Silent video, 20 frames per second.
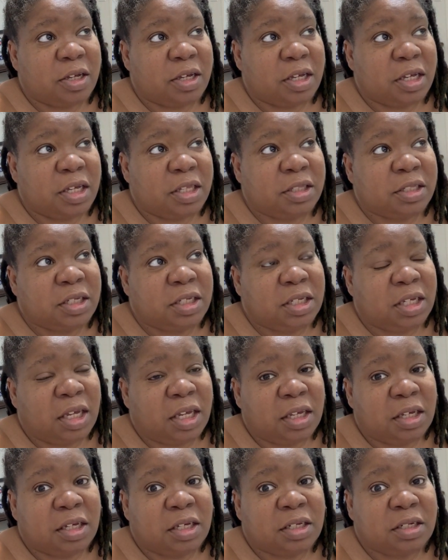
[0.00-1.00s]
in the
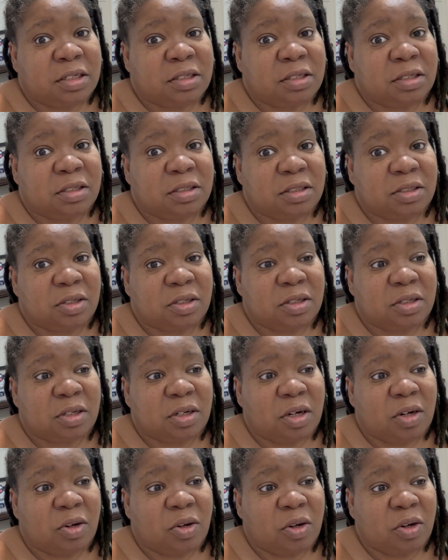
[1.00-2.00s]
end,
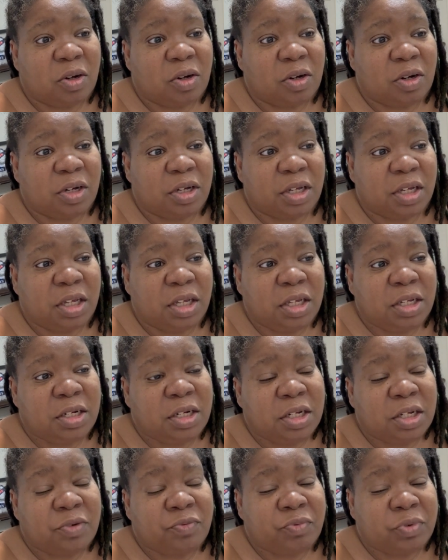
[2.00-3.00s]
he
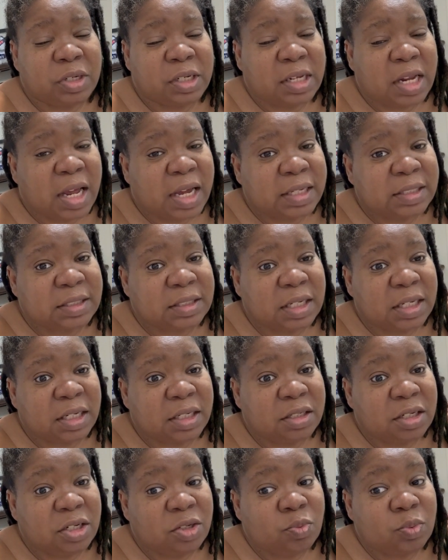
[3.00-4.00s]
did realize
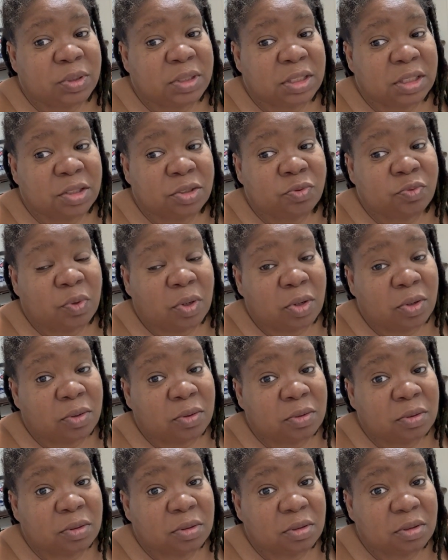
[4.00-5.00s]
that he was in the
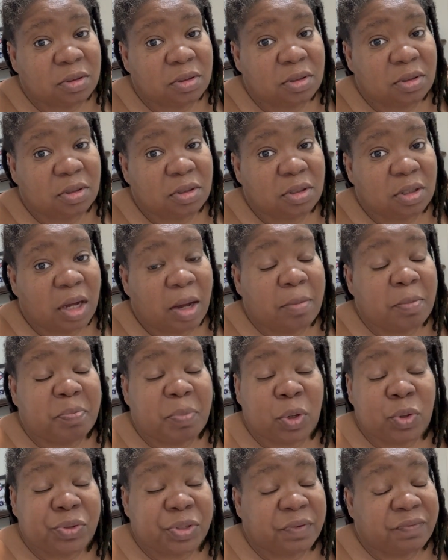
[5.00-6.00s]
wrong.
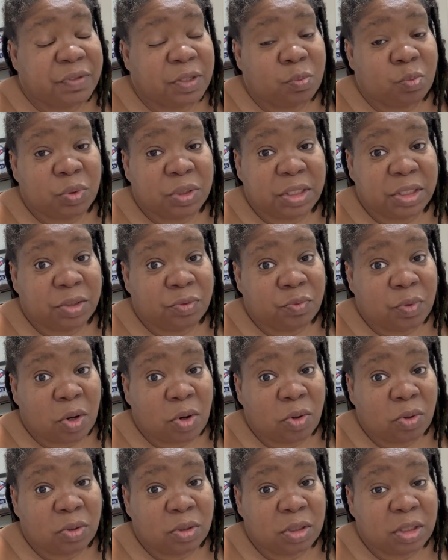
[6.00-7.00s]
Both of them were in the
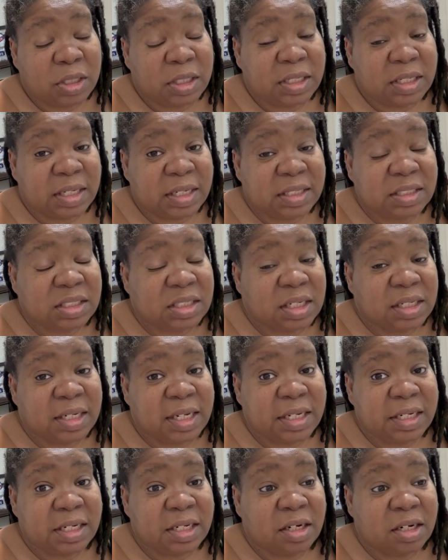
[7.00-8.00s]
wrong. It
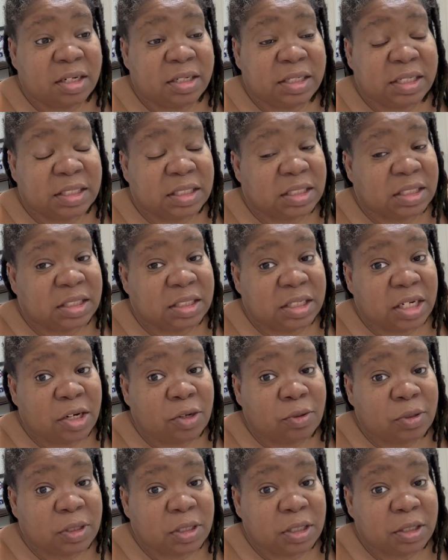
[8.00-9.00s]
escalated
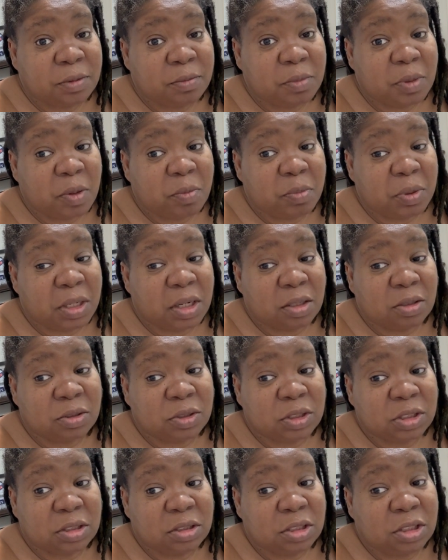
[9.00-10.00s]
unnecessarily
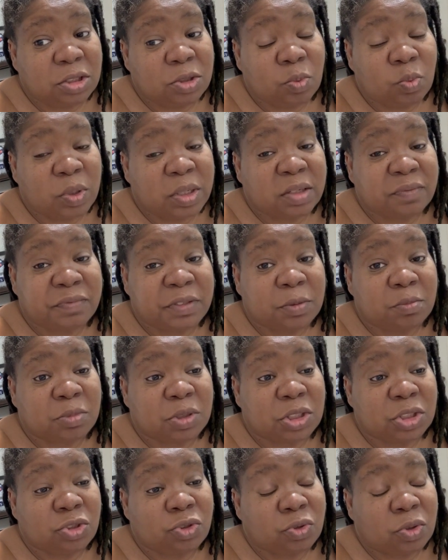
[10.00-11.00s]
because neither one of them
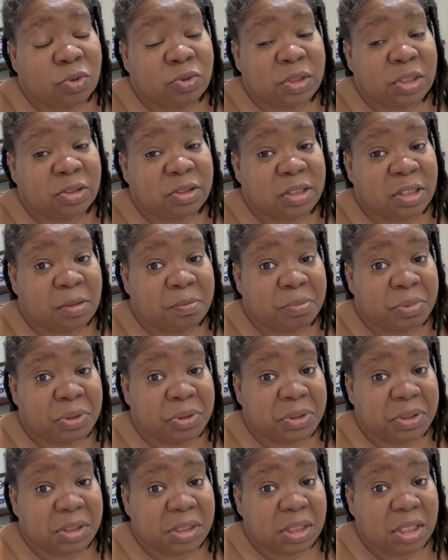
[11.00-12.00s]
controlled their
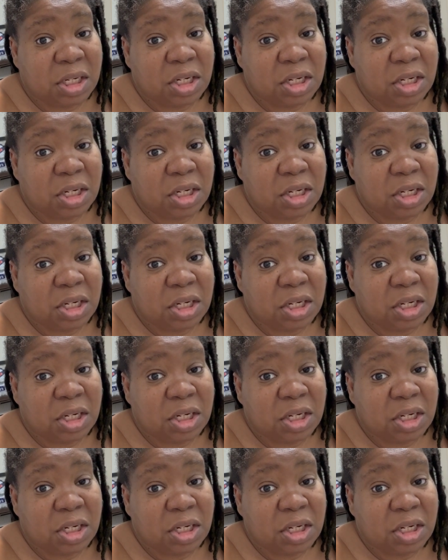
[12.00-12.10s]
tempers.